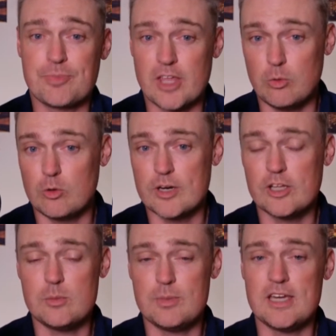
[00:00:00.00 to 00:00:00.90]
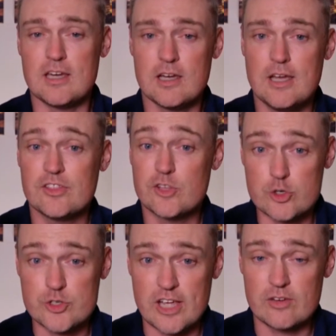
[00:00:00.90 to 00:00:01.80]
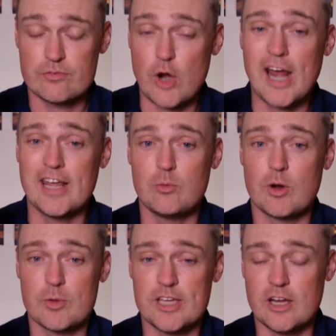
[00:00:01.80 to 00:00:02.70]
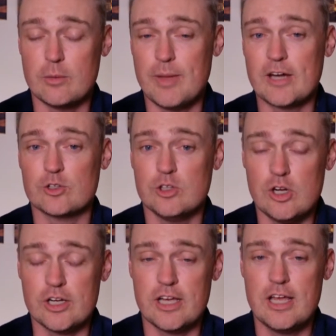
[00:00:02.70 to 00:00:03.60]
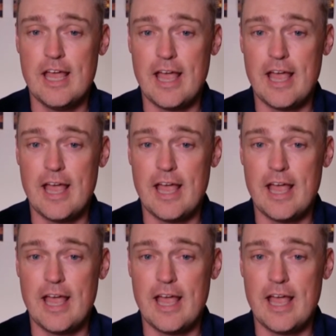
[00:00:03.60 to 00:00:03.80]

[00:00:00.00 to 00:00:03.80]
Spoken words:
It will really be Thursday and Friday where we get a better look